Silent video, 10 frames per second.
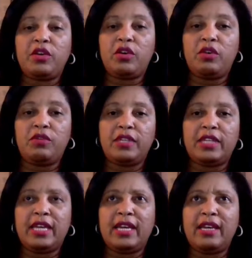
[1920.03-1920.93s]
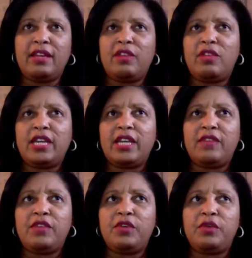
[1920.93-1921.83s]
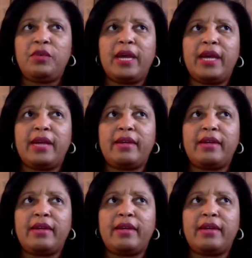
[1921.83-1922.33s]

goal for the day, it only gave you like